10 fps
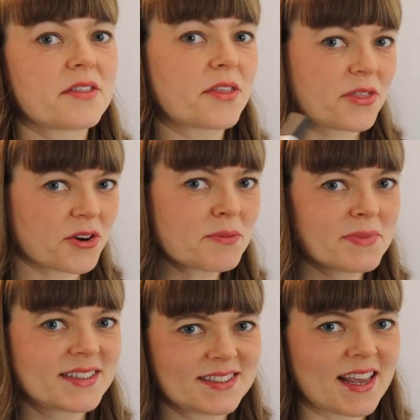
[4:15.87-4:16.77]
The third
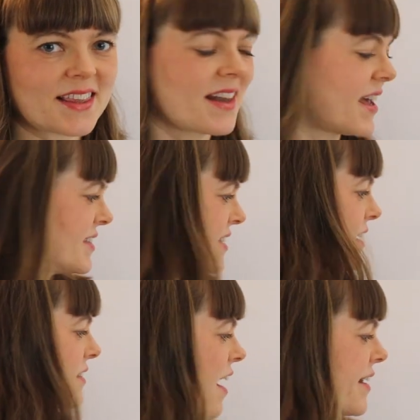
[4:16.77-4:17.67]
mistake that I
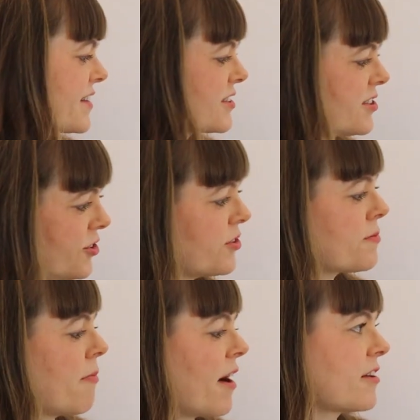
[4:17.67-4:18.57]
see a lot in
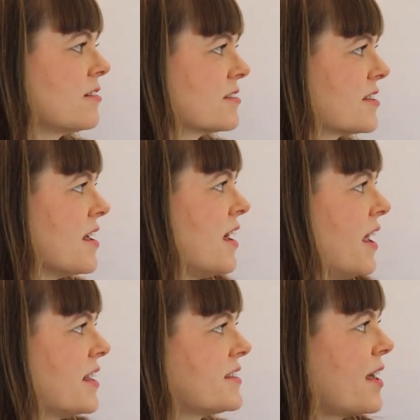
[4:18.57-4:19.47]
student models
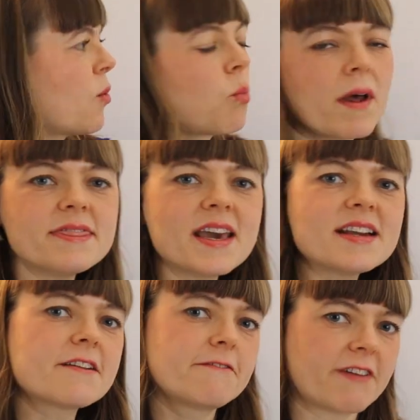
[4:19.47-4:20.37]
is that when
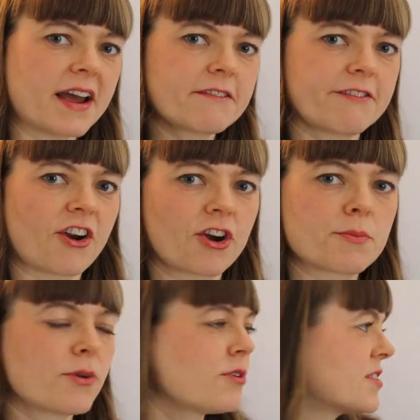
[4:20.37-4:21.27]
they define
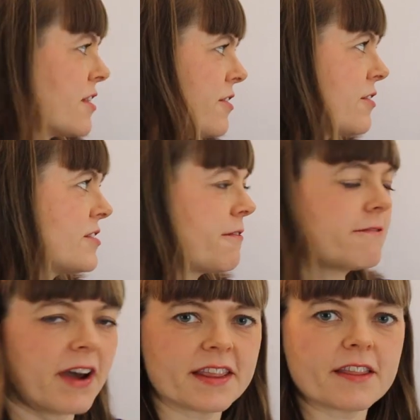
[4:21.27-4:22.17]
variables, they'll
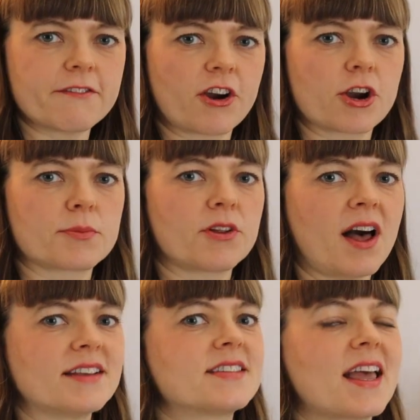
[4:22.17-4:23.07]
define the
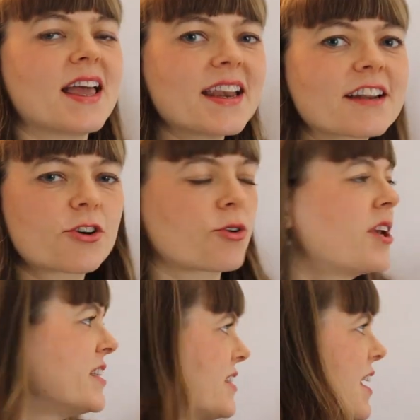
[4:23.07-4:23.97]
variable as
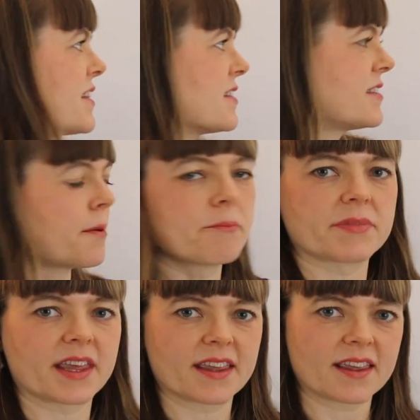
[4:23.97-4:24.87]
increase in
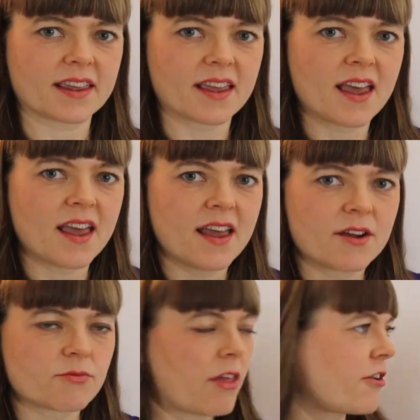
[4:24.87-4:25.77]
something
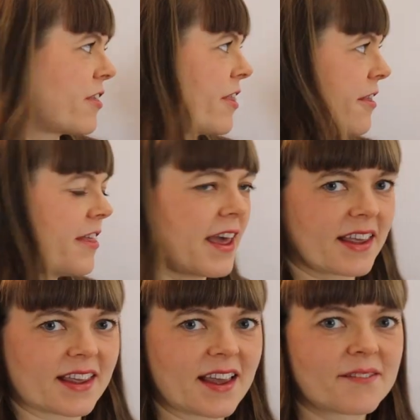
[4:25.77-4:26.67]
rather than the
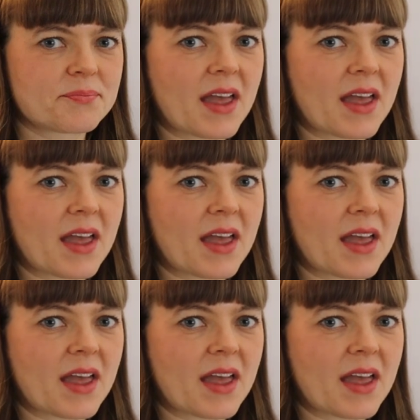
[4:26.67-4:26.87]
thing.